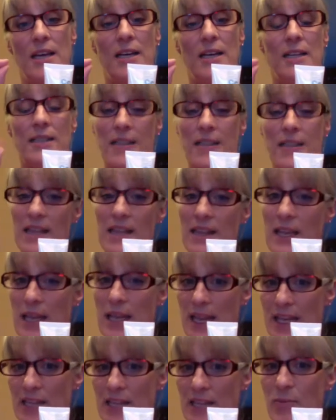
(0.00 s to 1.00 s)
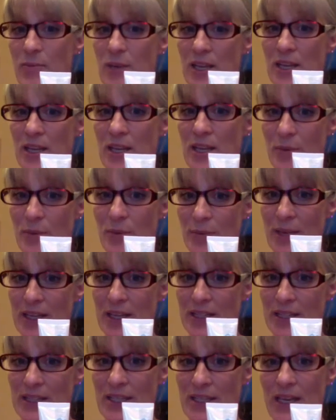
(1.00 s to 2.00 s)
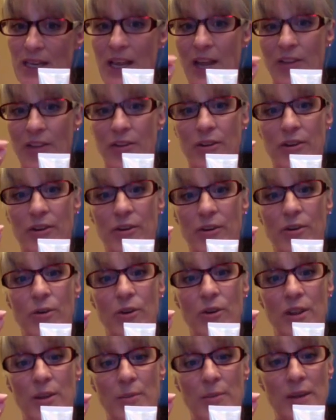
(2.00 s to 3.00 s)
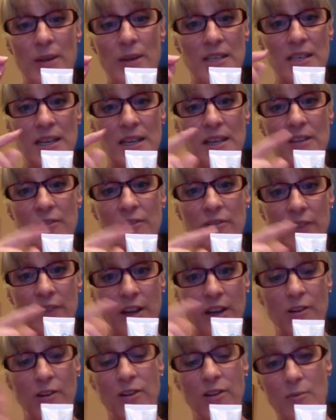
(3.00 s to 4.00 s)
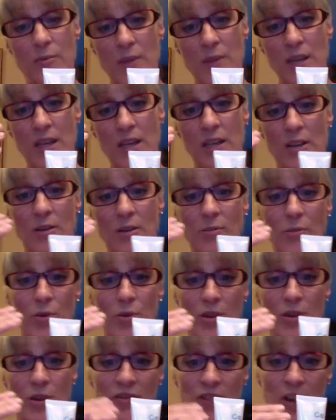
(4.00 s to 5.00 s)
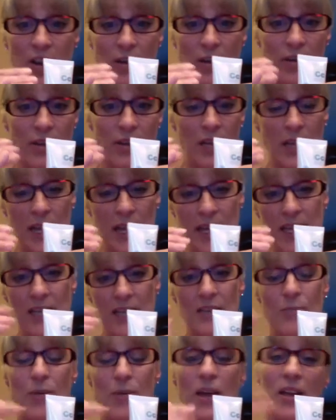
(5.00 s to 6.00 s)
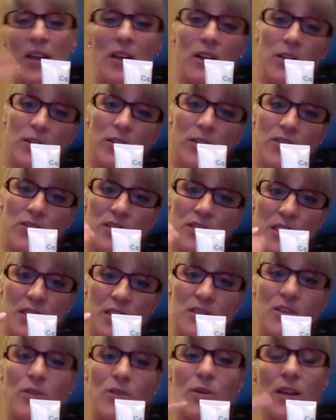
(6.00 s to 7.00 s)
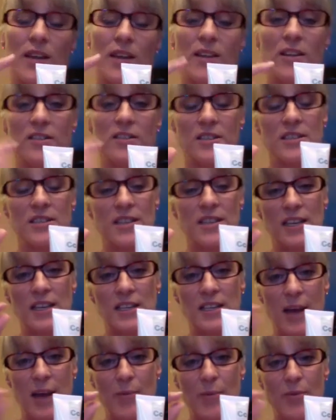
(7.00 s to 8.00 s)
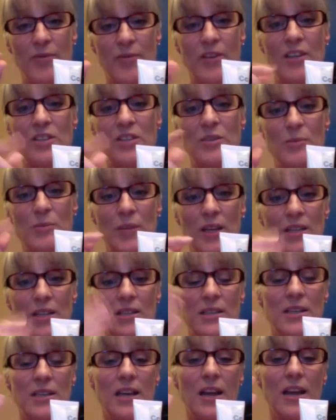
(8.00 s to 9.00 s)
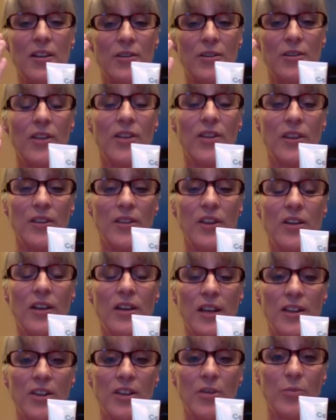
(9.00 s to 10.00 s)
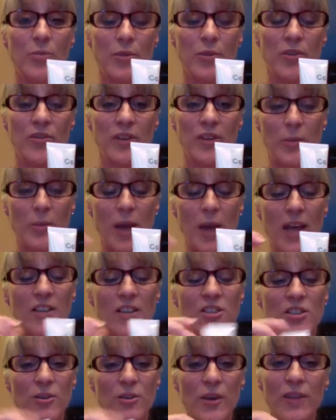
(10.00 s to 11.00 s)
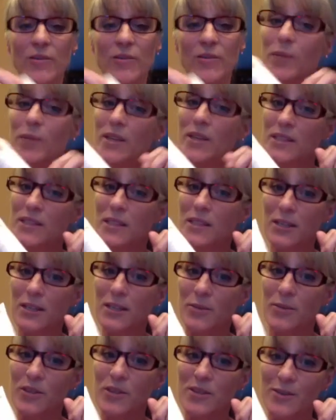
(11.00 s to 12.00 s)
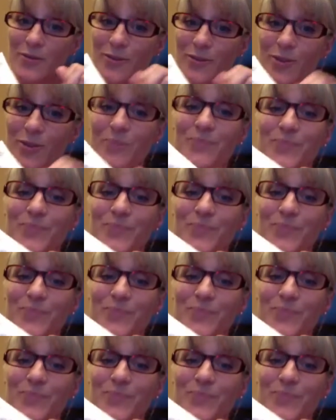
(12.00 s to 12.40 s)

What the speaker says: take the light and the medium and blend it together, or they might take the fair and the medium, or the fair and the light, depending on their skin tone, and they'll just take a dab of each and blend it together, and then they'll get their perfect match. So everybody's a little bit different,